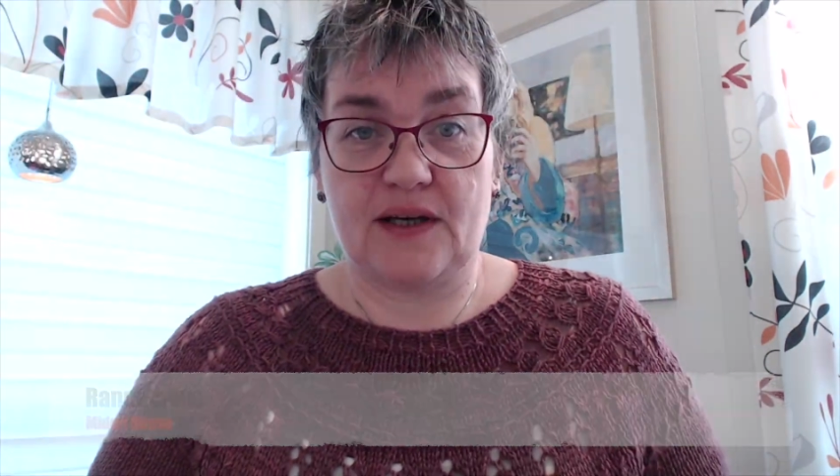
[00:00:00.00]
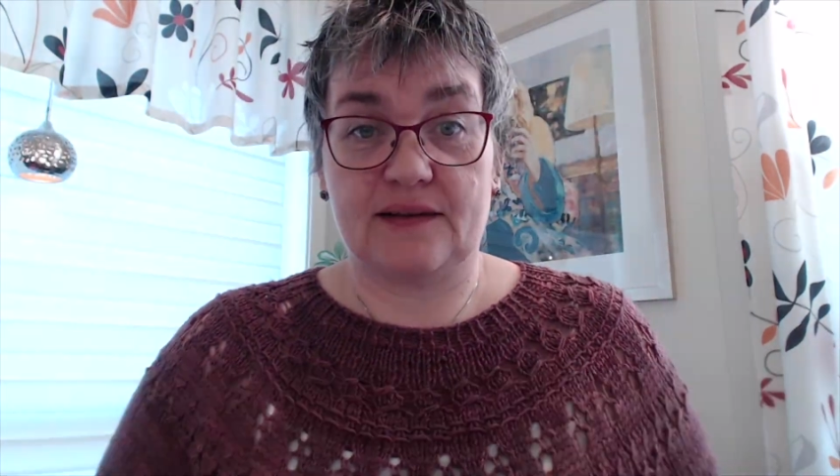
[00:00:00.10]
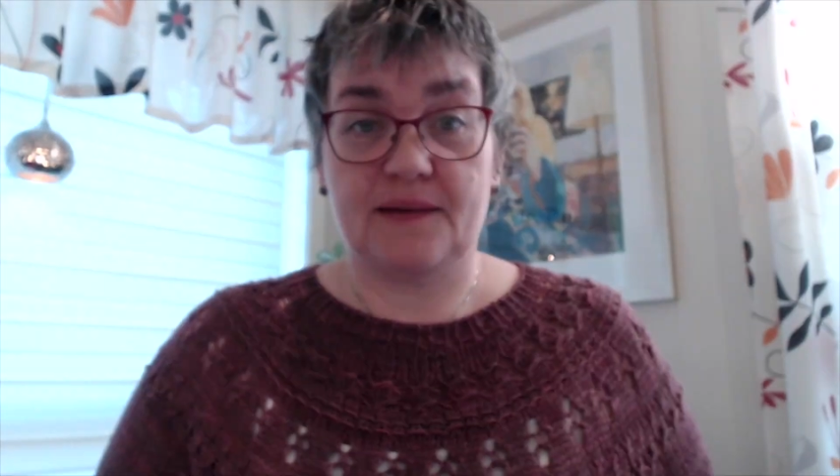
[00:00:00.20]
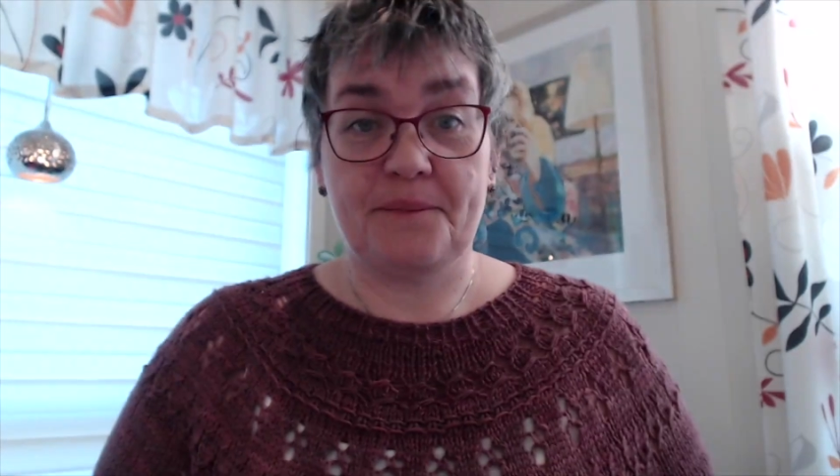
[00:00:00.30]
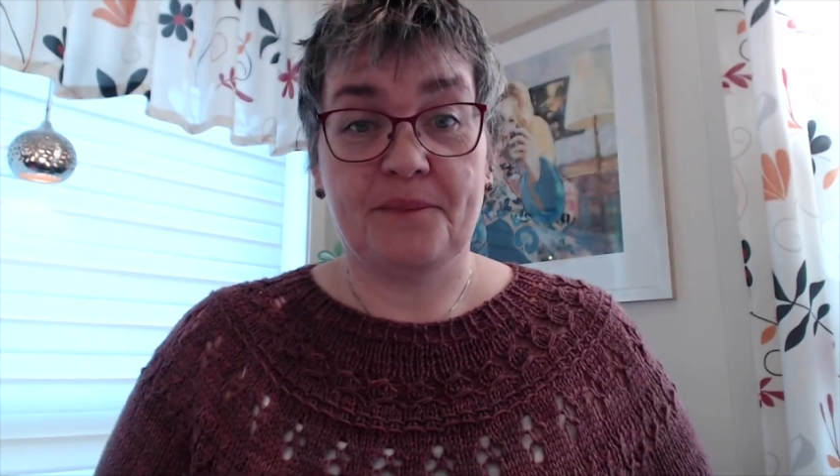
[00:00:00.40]
that.
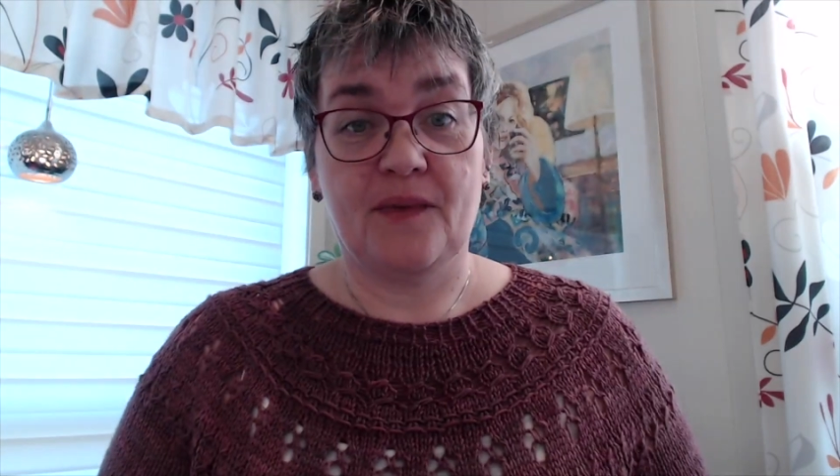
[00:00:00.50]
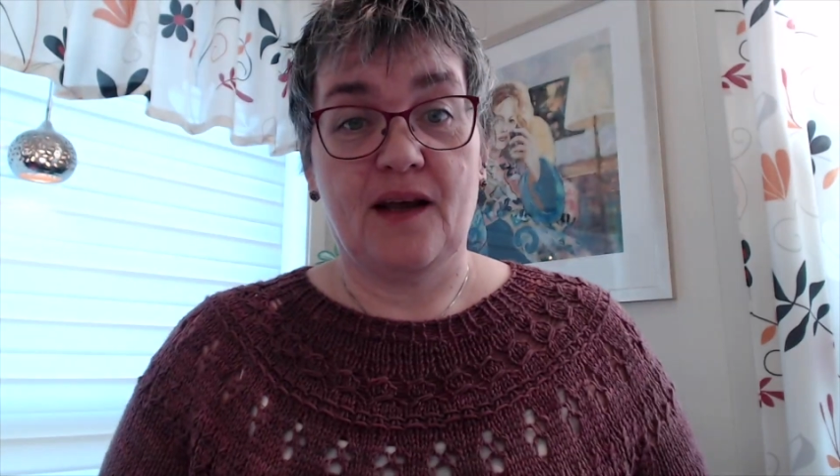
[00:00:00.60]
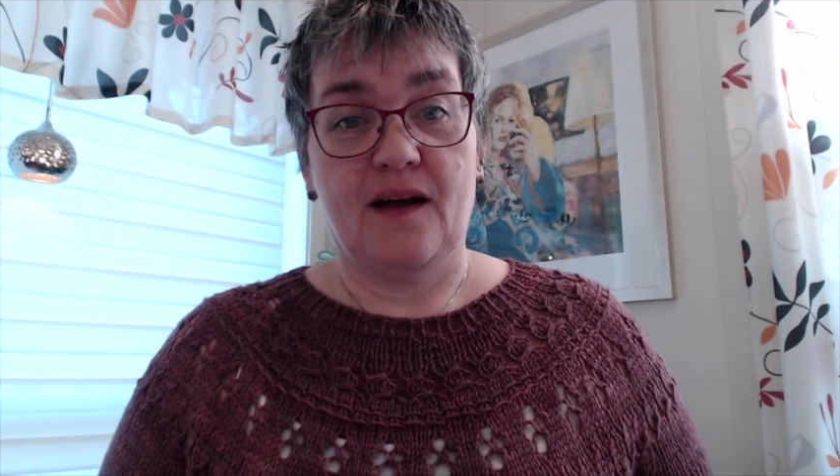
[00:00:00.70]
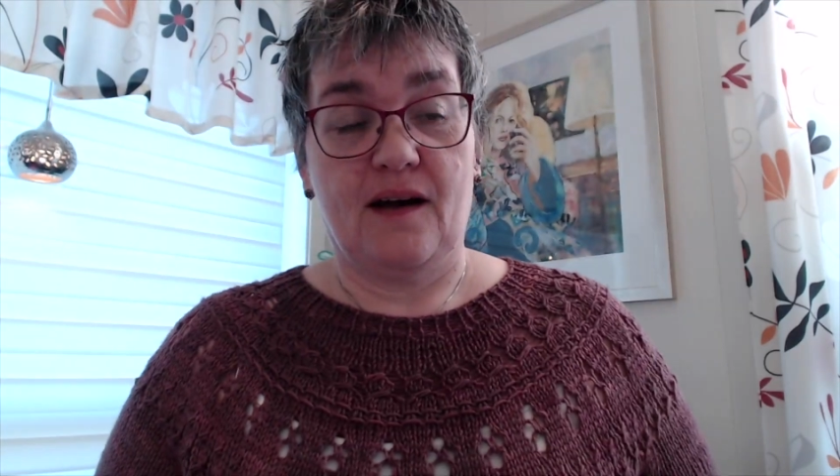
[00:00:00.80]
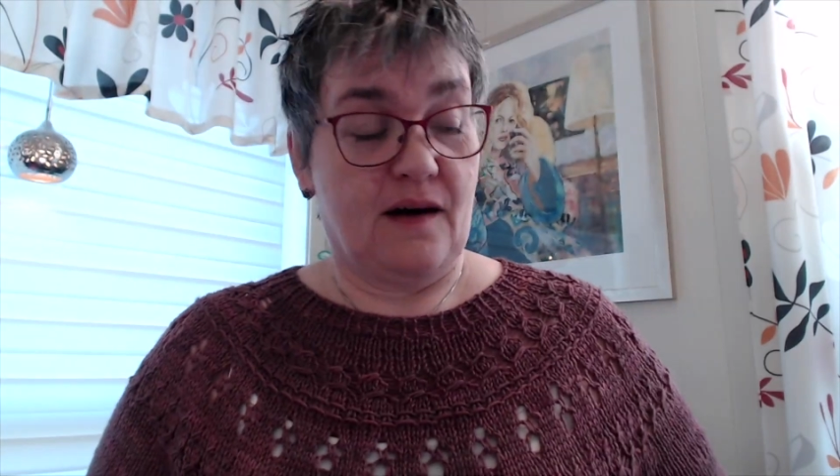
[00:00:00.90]

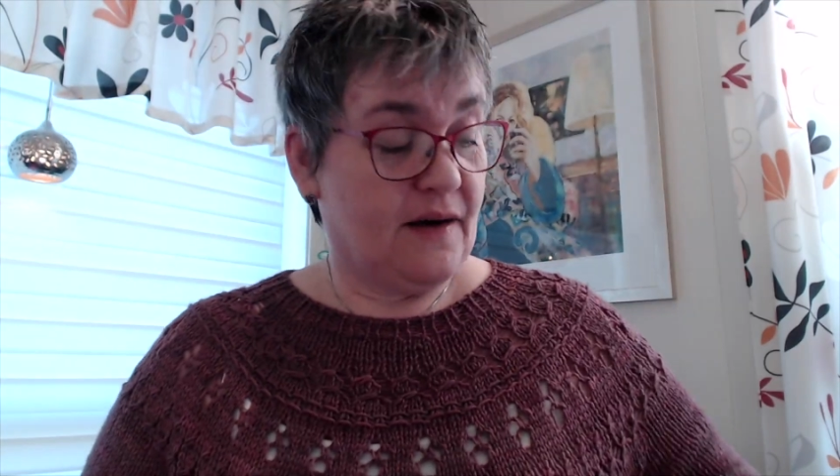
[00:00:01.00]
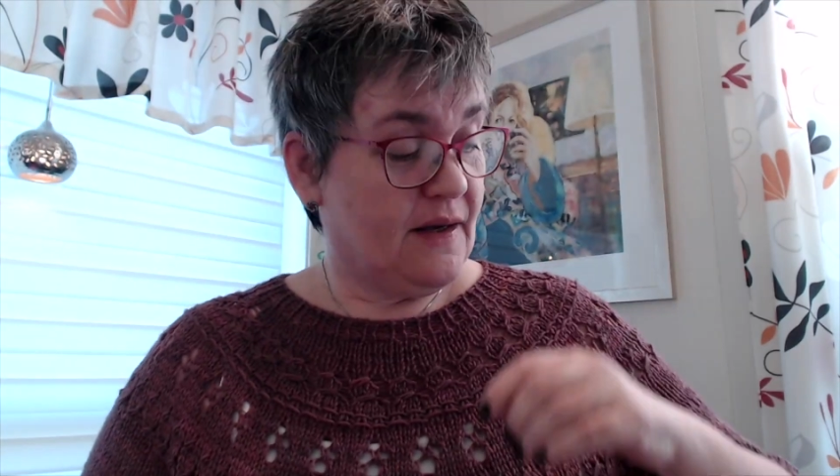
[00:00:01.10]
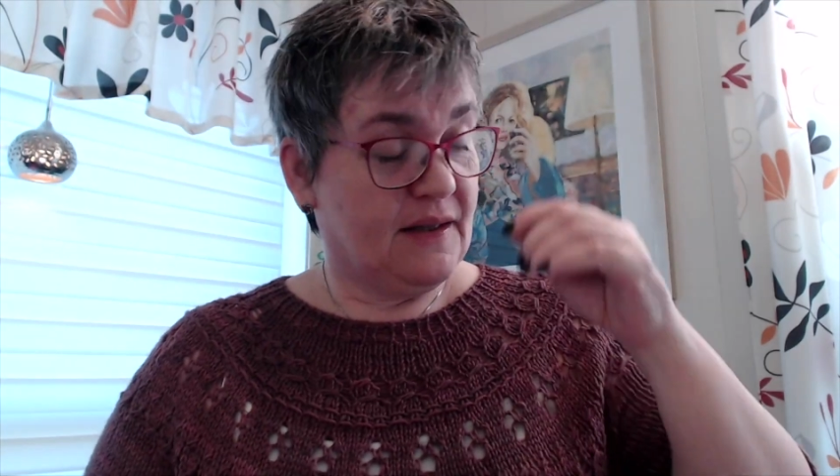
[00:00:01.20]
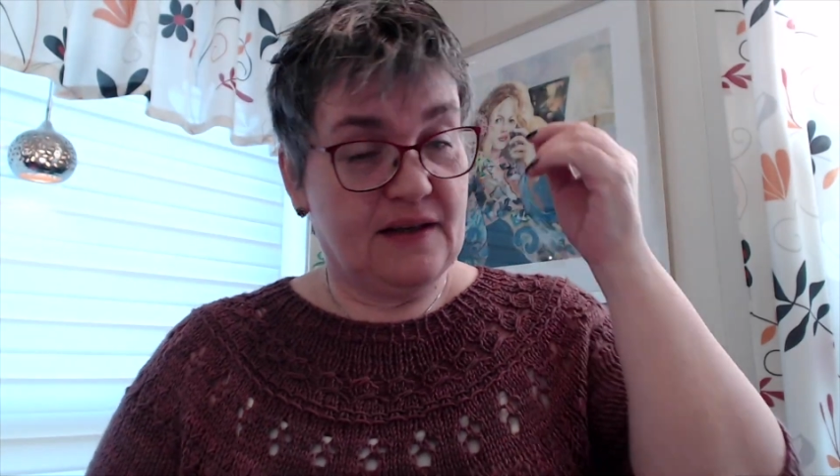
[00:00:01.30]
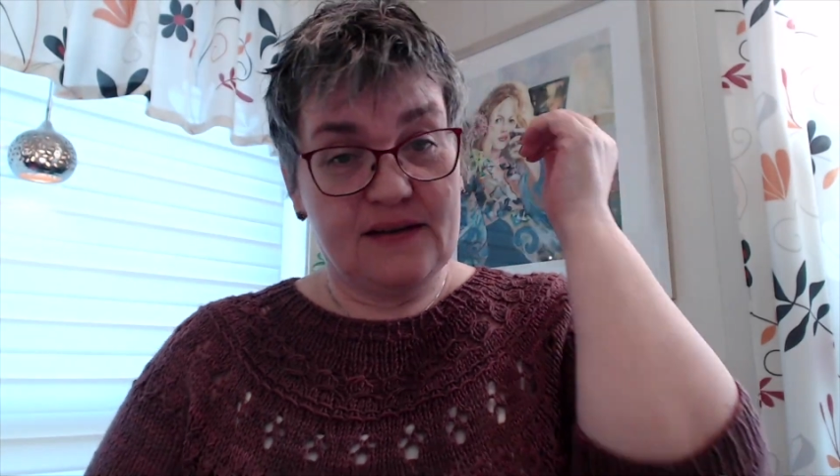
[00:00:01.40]
I
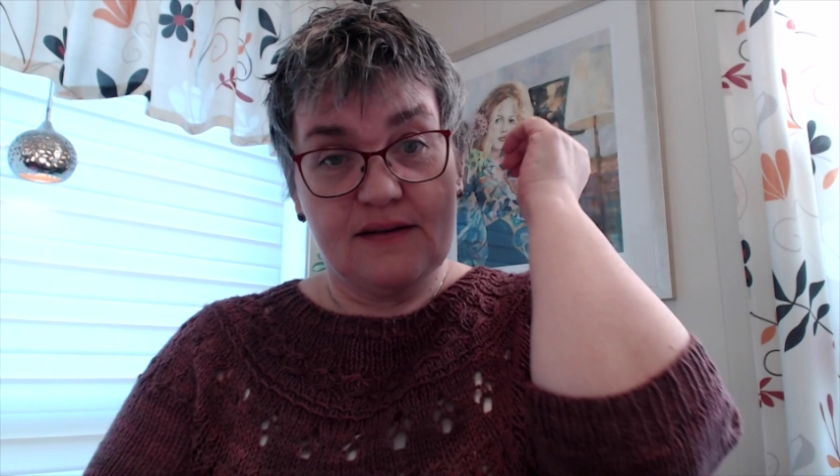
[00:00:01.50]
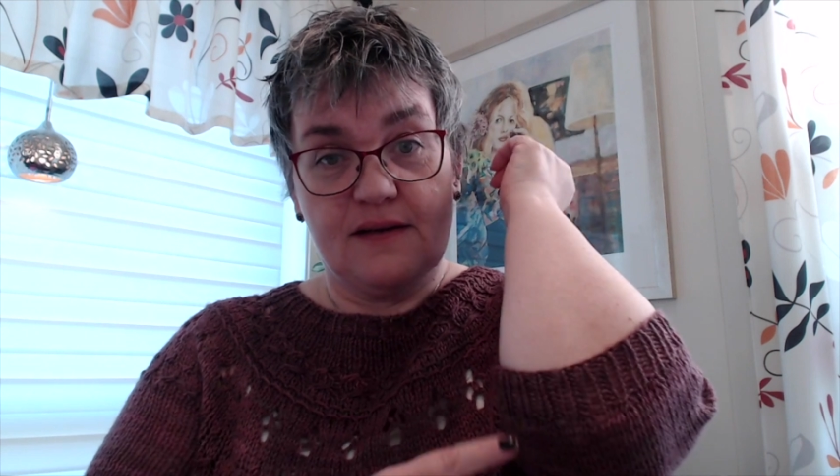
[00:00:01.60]
knit